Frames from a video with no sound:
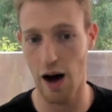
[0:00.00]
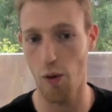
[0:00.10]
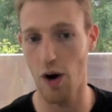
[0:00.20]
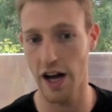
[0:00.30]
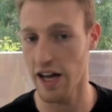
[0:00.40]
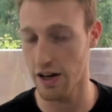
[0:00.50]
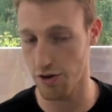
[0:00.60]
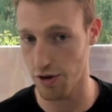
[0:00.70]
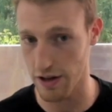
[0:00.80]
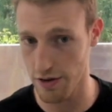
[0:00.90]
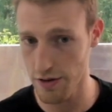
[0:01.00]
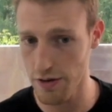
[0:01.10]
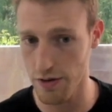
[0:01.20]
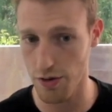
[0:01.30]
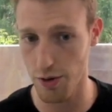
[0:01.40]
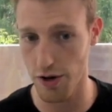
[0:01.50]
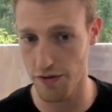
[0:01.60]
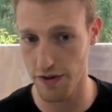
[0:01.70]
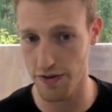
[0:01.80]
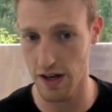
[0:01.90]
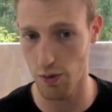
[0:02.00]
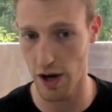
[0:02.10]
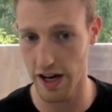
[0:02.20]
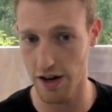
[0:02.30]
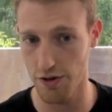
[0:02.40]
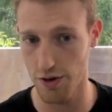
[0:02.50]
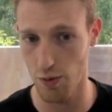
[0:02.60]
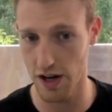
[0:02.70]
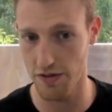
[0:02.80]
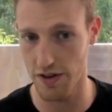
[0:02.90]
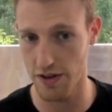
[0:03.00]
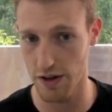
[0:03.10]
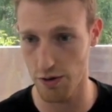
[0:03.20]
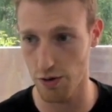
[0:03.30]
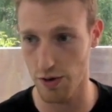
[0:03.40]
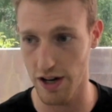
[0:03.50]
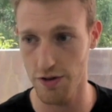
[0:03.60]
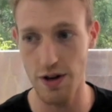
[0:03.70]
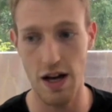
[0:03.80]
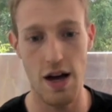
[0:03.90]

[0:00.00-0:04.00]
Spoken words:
our y increases, go 50, 100, 150, 200.